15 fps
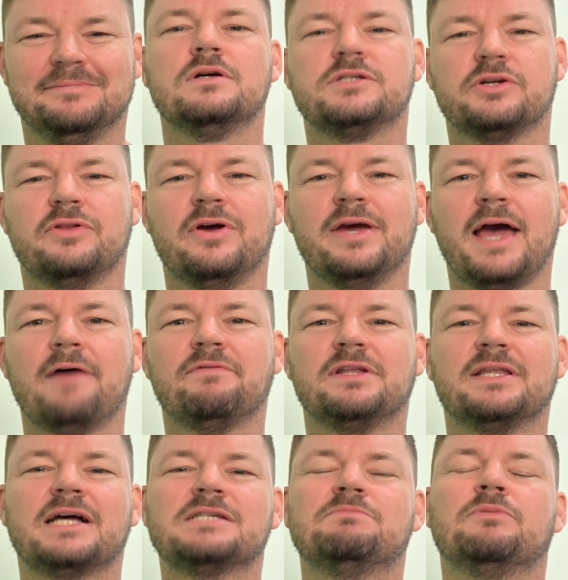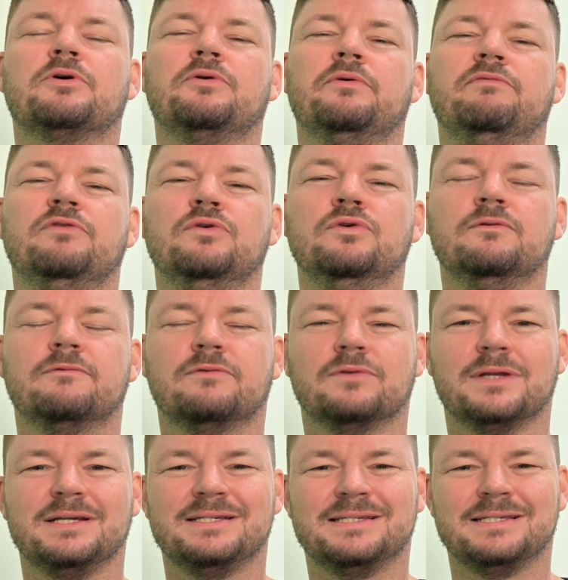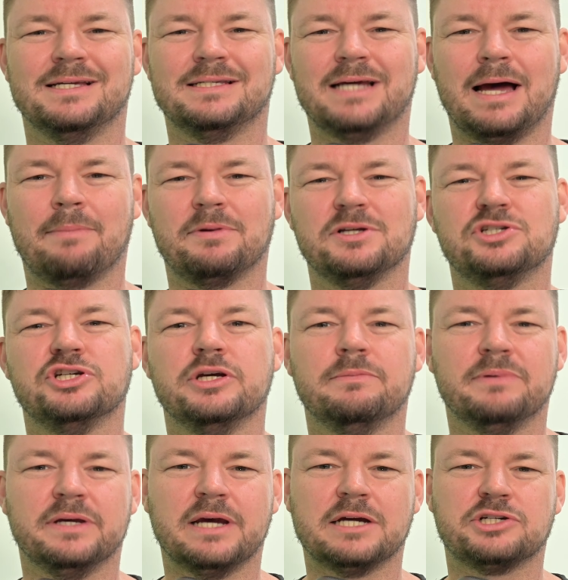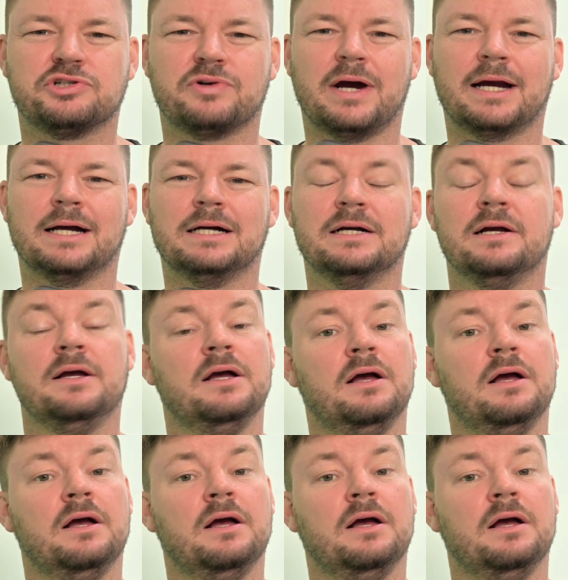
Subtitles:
So there you have it. That's my review for the Sizzapp GPS tracker.